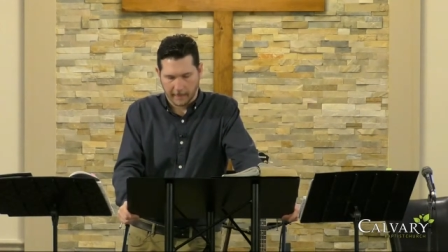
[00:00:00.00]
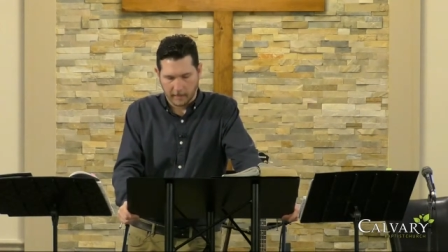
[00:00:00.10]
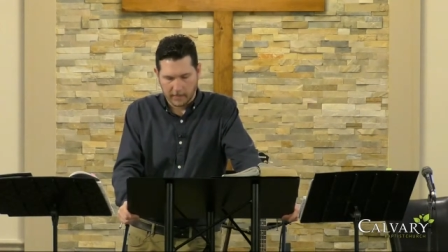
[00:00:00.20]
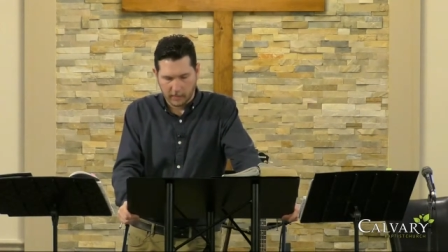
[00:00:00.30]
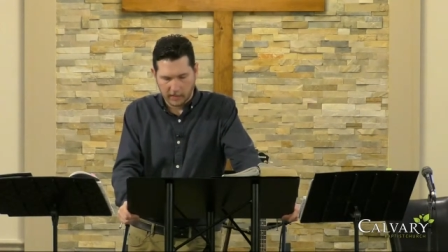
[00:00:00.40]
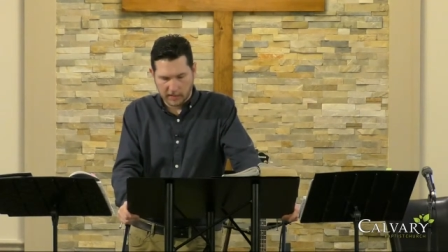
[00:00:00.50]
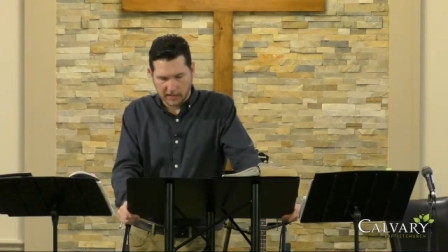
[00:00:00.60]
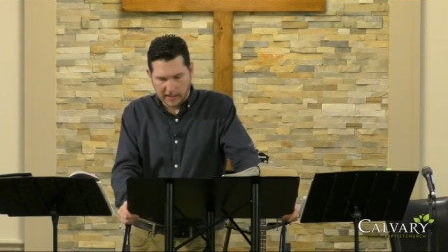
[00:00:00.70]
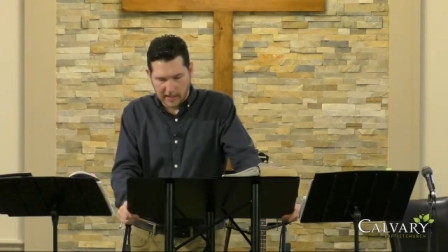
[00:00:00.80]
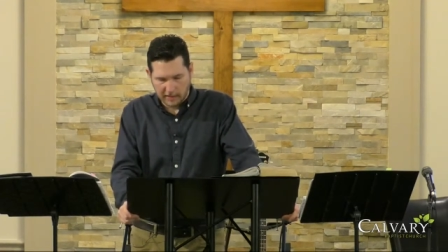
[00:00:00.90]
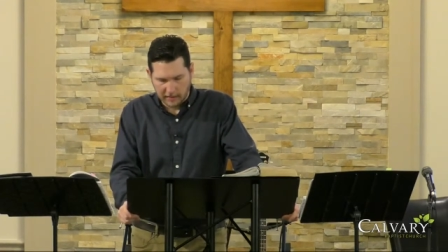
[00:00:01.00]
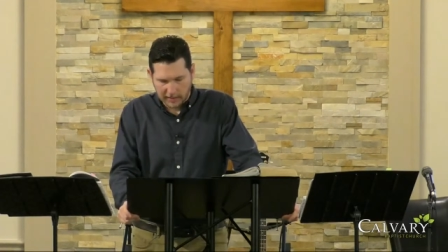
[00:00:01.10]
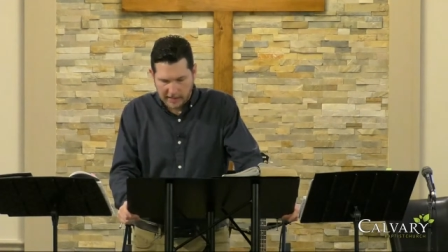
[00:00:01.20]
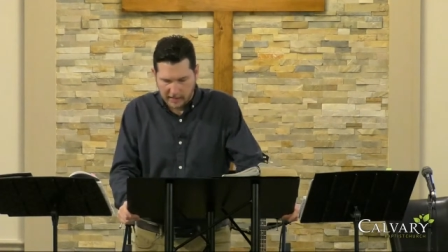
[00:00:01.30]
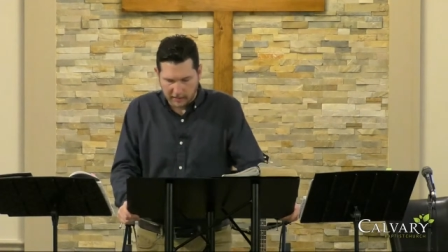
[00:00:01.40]
Be willing to take the
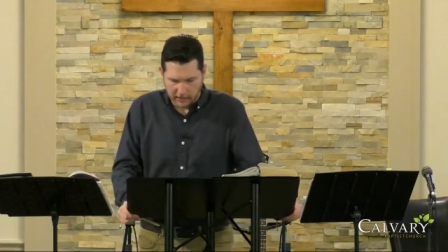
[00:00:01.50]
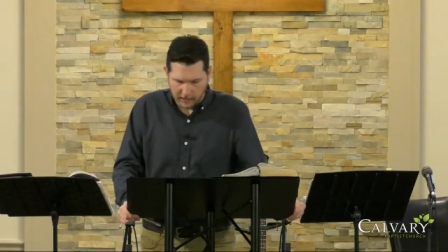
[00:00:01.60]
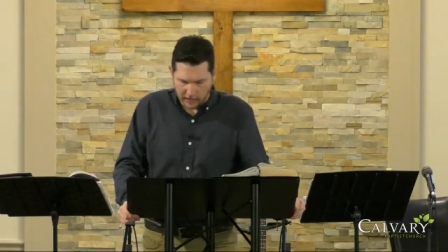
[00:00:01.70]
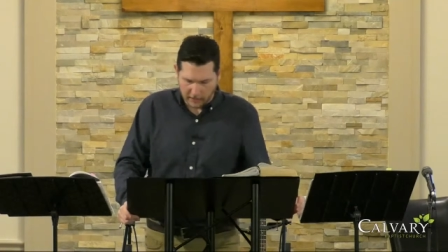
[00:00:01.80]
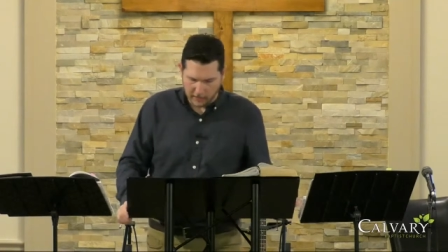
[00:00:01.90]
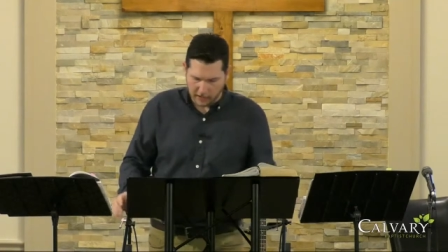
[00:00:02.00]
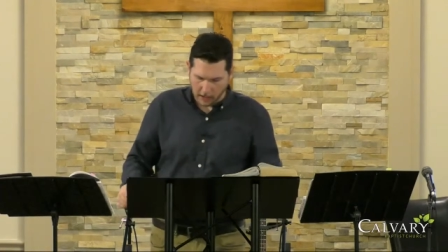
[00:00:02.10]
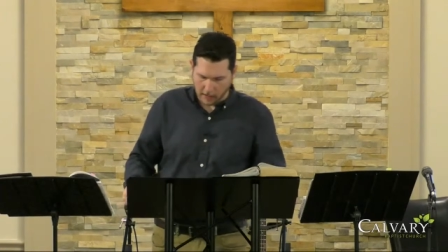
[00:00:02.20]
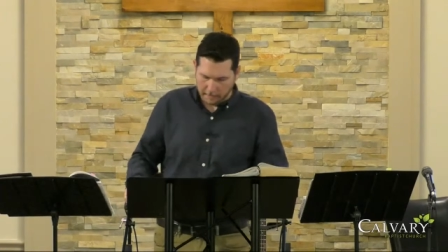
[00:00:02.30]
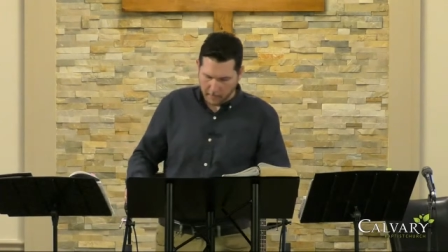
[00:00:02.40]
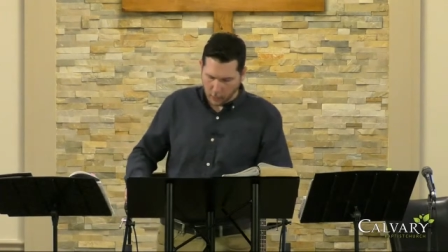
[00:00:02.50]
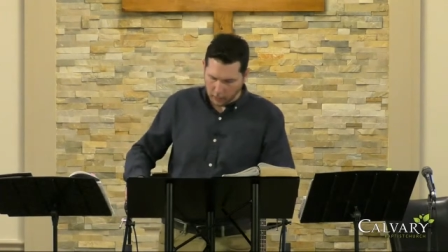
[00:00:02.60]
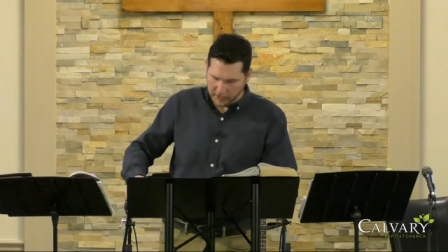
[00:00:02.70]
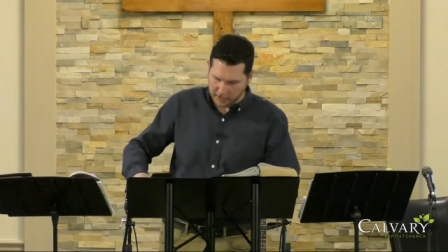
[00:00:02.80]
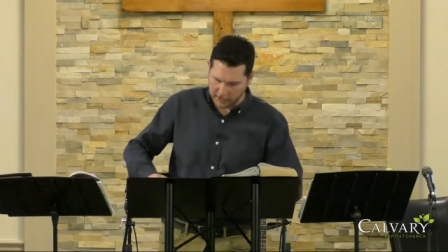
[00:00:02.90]
lead so that others are
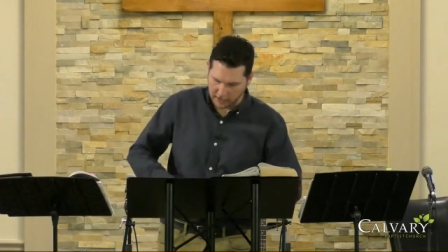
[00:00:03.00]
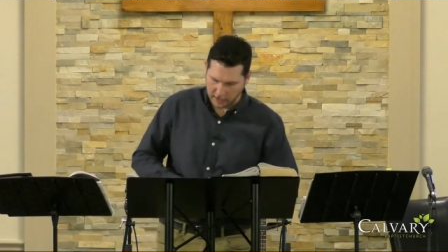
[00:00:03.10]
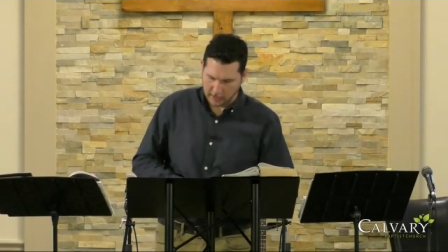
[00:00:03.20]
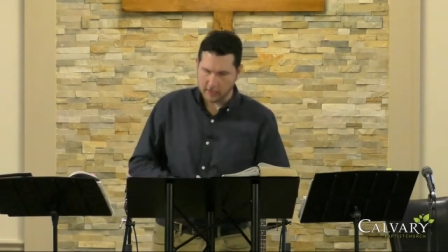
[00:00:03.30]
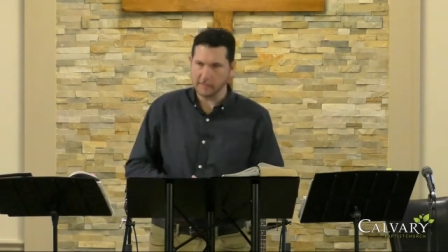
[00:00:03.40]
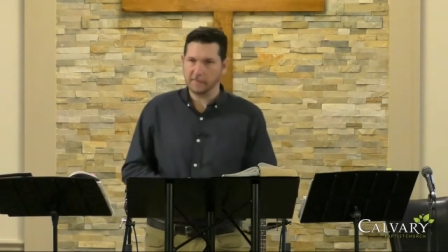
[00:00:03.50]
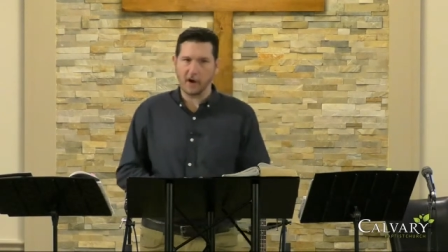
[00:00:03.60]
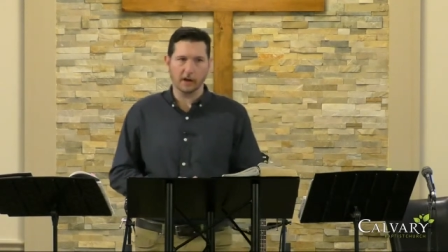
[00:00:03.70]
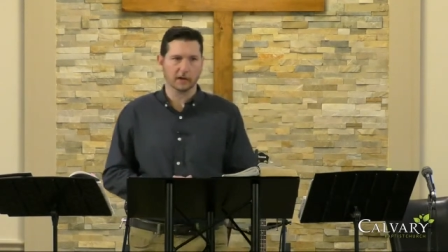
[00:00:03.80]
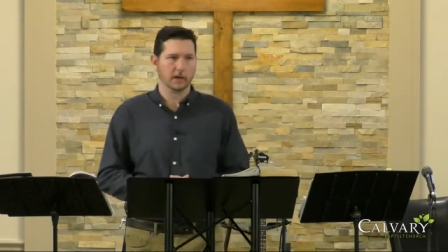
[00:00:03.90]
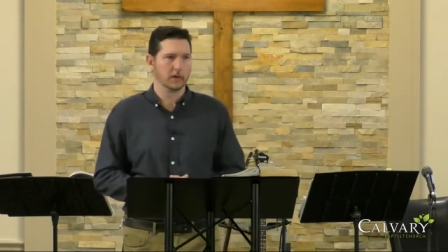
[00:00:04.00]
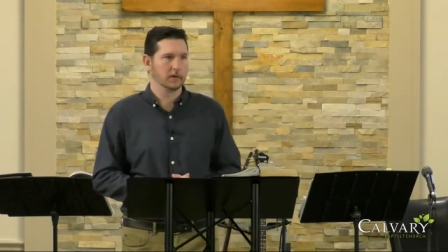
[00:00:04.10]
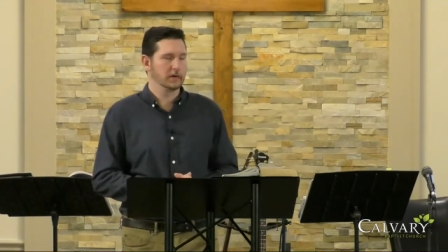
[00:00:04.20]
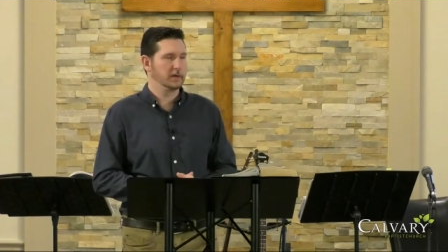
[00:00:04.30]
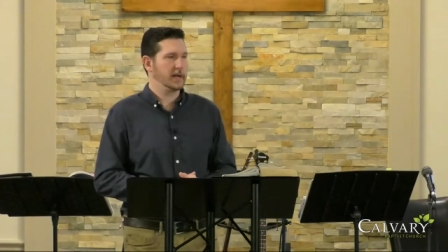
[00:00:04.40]
emboldened to
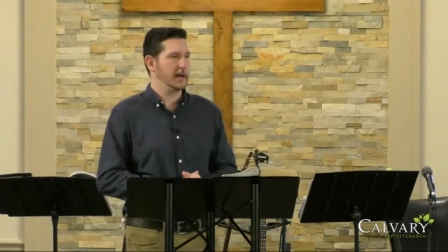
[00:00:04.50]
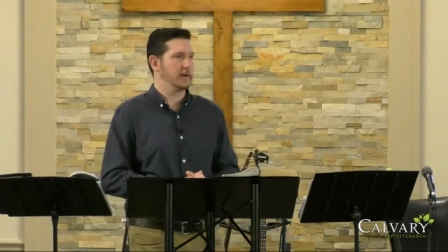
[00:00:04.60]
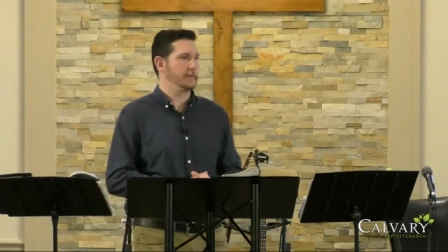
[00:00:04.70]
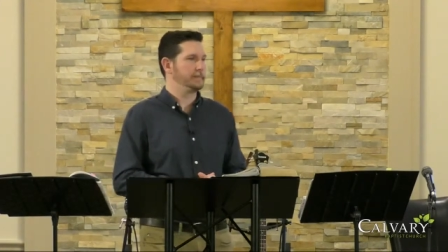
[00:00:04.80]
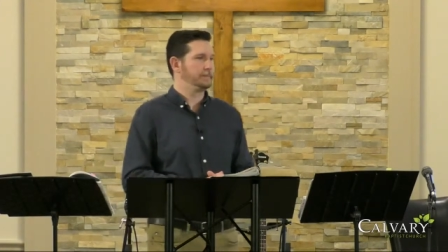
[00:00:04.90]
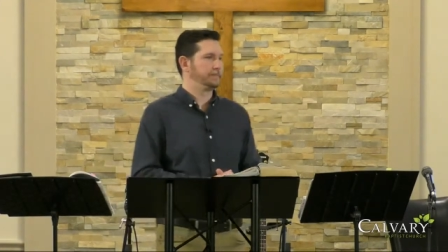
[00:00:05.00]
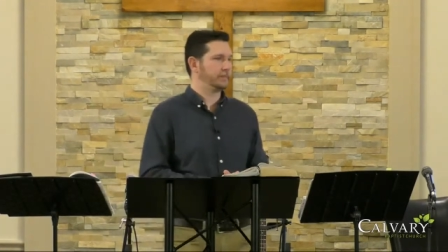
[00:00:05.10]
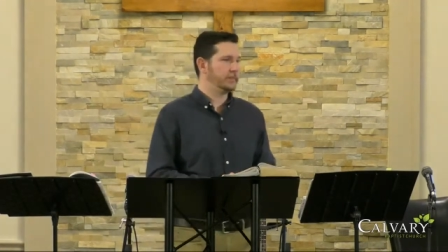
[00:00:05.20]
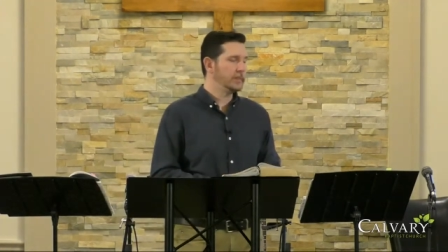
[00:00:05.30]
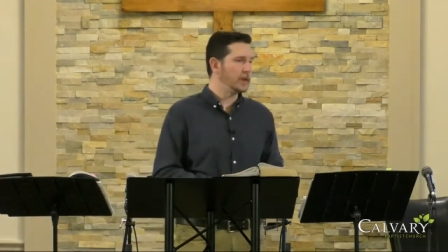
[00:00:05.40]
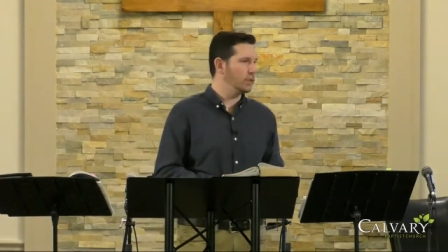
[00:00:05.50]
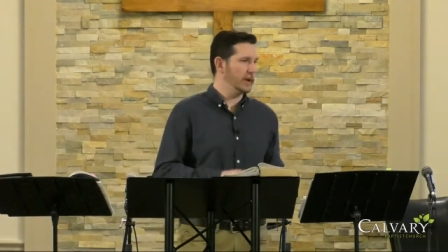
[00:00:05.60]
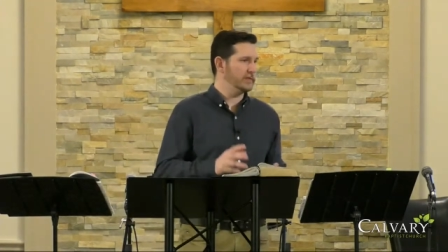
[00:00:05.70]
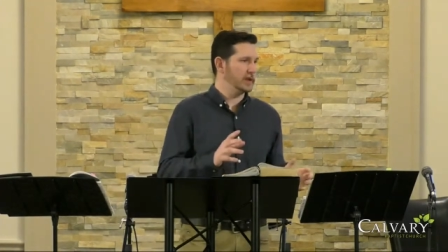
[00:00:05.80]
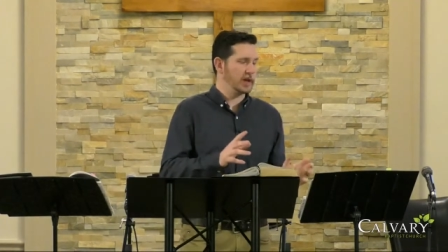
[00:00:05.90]
follow. Now, we
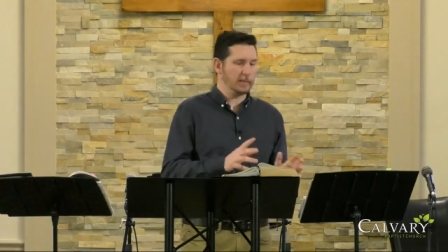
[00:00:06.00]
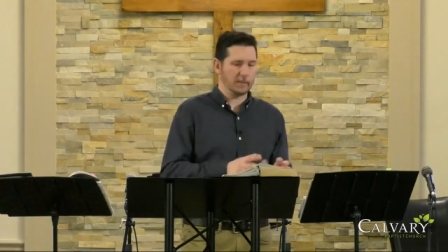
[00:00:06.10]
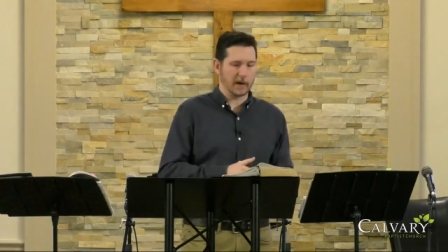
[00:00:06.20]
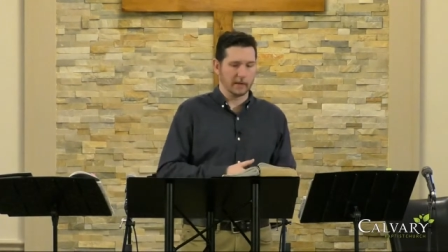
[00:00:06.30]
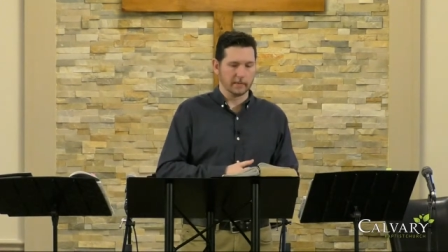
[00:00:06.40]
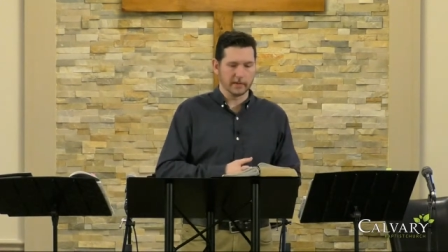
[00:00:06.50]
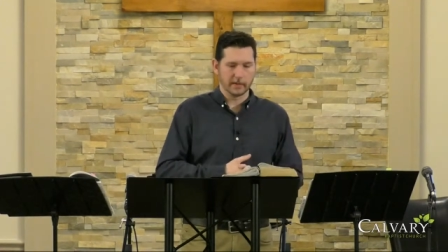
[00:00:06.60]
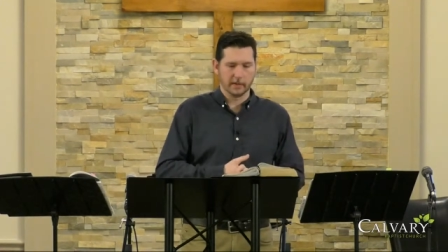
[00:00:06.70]
have a couple problems.